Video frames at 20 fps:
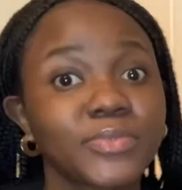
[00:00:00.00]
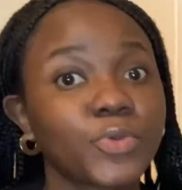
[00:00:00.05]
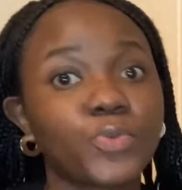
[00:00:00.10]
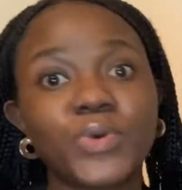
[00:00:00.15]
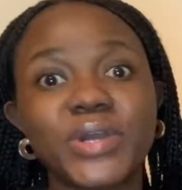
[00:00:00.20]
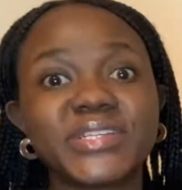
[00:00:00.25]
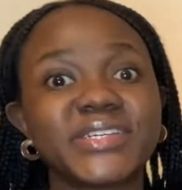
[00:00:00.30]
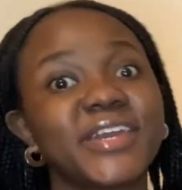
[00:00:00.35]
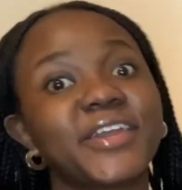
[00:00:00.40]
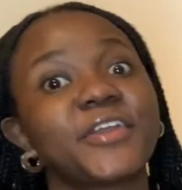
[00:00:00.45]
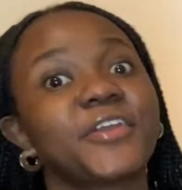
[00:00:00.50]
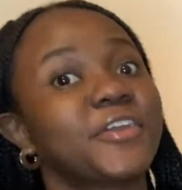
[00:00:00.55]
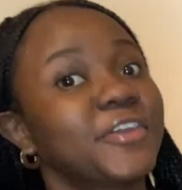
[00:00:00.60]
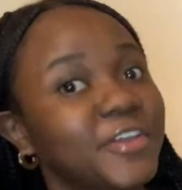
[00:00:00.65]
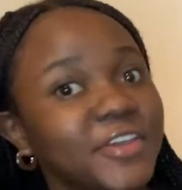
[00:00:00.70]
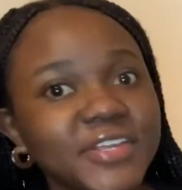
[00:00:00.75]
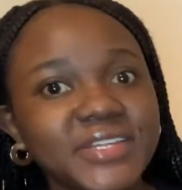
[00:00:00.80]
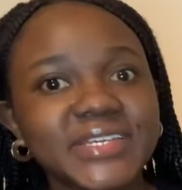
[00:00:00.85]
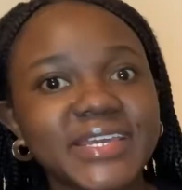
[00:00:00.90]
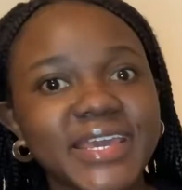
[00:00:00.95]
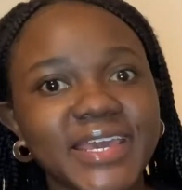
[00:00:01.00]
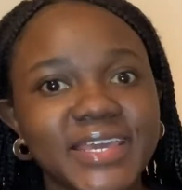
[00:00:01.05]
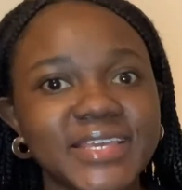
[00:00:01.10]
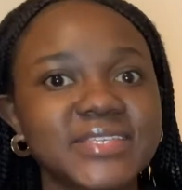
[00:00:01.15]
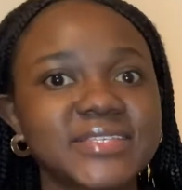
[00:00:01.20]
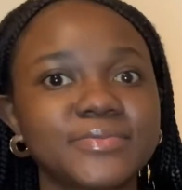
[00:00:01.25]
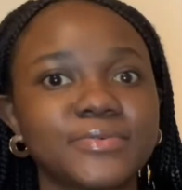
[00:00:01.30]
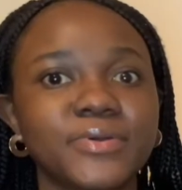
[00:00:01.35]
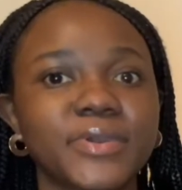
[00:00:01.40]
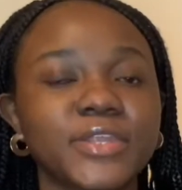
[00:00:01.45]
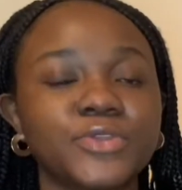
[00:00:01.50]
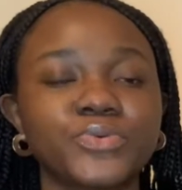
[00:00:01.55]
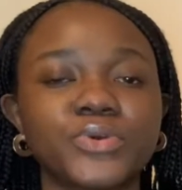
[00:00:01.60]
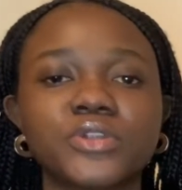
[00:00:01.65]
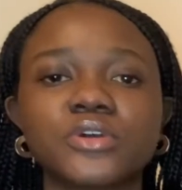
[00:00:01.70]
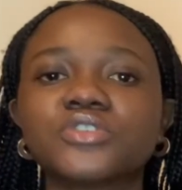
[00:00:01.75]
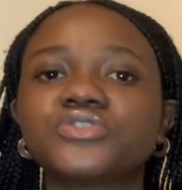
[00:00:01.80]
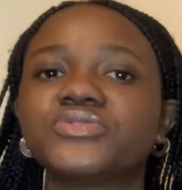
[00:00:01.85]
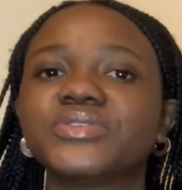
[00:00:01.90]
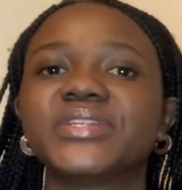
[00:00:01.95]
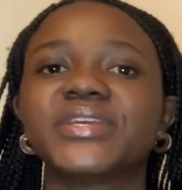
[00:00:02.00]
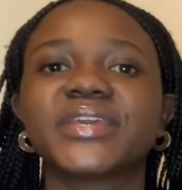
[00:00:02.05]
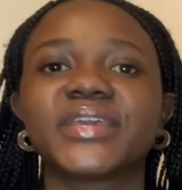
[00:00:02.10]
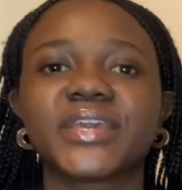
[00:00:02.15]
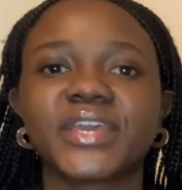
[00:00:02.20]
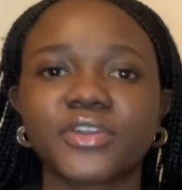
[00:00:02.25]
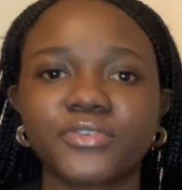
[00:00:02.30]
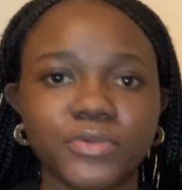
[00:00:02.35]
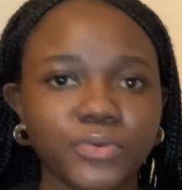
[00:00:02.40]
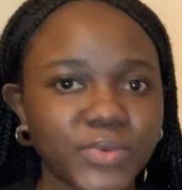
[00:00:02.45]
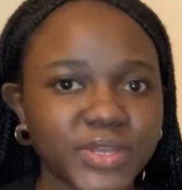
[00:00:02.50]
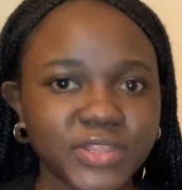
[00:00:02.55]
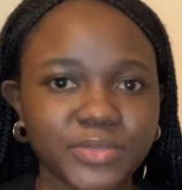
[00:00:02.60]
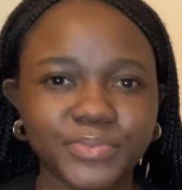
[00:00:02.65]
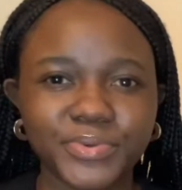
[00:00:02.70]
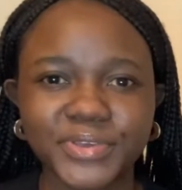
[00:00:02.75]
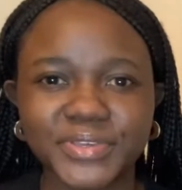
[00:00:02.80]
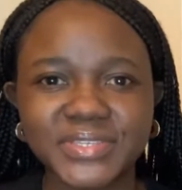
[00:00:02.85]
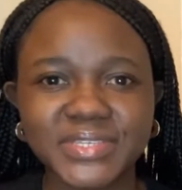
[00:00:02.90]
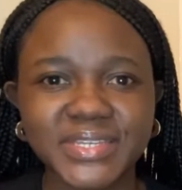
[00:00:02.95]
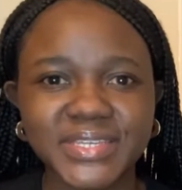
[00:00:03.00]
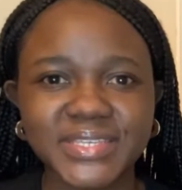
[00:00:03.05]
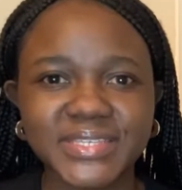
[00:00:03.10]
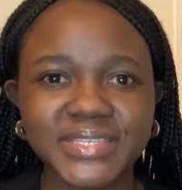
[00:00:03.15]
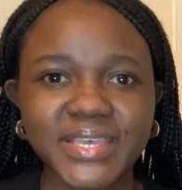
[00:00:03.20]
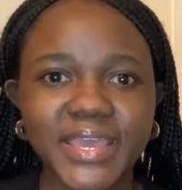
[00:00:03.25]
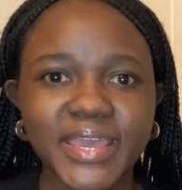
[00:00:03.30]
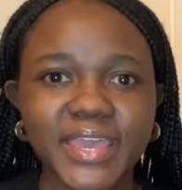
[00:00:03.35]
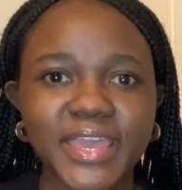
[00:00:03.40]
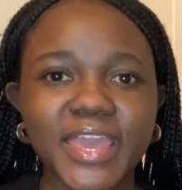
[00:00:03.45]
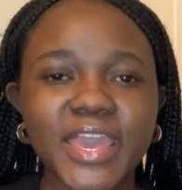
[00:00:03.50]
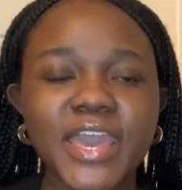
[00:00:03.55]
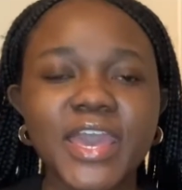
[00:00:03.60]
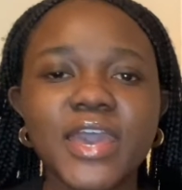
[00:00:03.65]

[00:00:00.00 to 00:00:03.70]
What I heard is, and we're not really hearing what the person is saying.